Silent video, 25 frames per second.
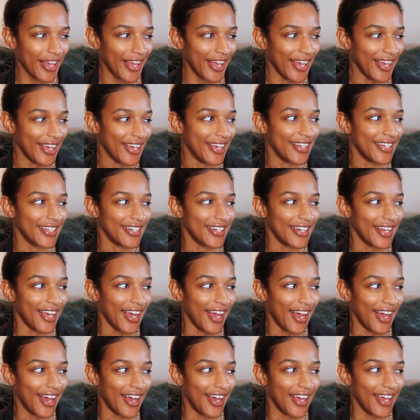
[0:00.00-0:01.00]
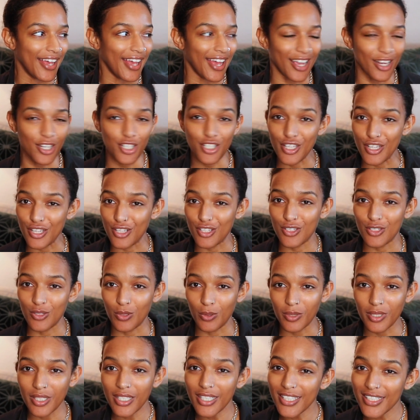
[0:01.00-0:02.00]
and I actually
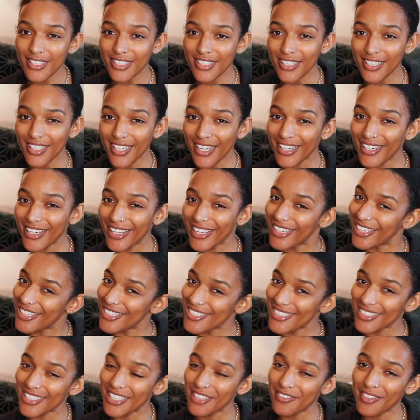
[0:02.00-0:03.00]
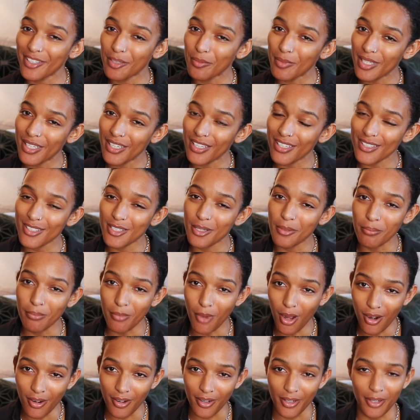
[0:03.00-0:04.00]
sold it, and it is leaving me
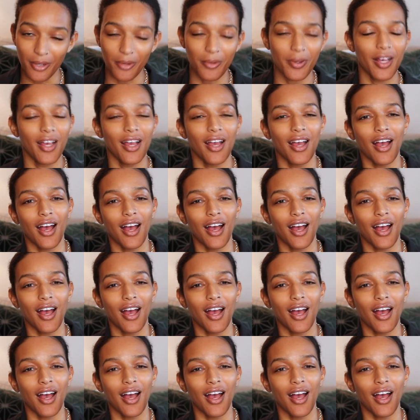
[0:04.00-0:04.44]
tomorrow.